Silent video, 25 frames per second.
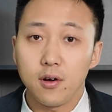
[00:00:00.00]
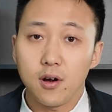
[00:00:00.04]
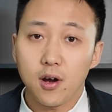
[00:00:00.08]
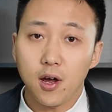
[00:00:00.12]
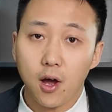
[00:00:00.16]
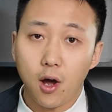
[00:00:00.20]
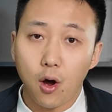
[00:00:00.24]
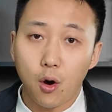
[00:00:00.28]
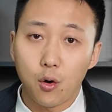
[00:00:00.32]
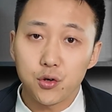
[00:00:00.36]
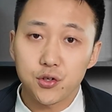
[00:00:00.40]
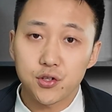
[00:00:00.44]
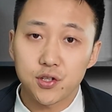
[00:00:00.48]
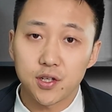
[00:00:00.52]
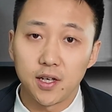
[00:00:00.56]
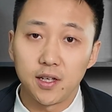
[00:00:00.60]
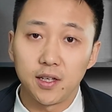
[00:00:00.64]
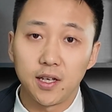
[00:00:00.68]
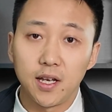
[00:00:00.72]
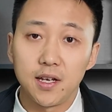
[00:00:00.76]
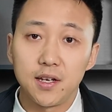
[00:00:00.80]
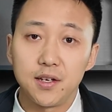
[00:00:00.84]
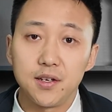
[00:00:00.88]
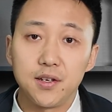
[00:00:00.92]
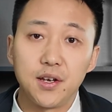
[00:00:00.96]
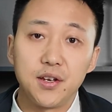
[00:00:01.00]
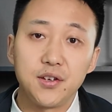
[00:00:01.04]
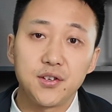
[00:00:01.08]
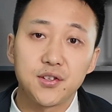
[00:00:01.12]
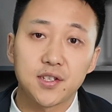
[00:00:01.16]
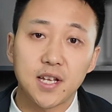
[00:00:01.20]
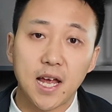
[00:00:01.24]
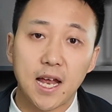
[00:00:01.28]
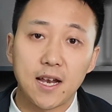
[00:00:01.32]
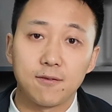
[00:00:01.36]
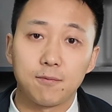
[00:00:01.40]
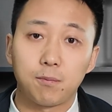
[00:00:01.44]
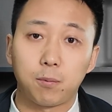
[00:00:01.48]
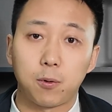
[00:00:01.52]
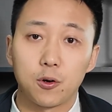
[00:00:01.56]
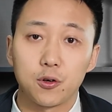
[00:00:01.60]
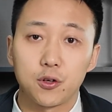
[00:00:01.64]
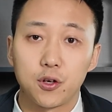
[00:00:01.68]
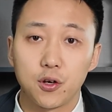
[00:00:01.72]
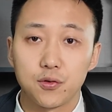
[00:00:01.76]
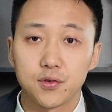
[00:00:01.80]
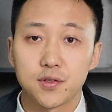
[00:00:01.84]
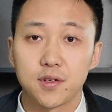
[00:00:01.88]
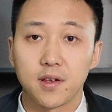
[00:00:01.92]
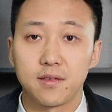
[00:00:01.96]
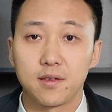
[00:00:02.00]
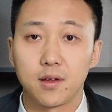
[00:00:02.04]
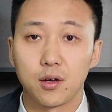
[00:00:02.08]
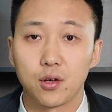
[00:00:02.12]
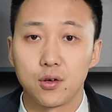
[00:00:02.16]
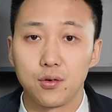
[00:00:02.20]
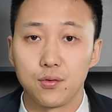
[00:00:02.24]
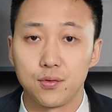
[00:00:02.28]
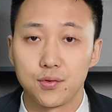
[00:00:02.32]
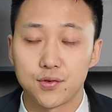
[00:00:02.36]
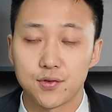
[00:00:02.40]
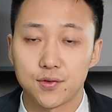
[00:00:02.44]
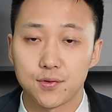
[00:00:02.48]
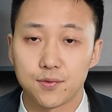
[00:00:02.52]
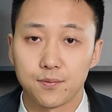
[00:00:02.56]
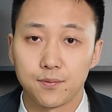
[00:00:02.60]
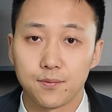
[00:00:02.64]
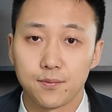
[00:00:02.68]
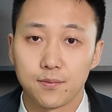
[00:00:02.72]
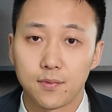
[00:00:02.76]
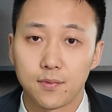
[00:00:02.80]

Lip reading: they're wholesaling instead of producing the goods.